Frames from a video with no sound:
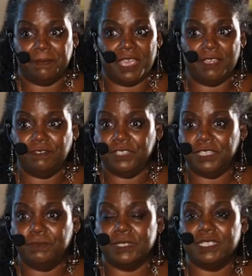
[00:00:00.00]

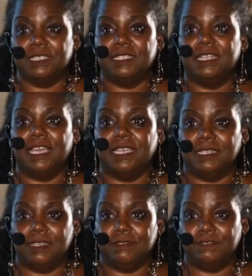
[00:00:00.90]
everything was in the
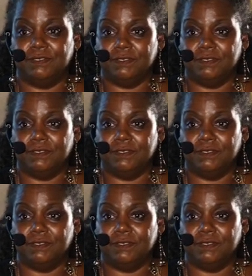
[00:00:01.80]
negative.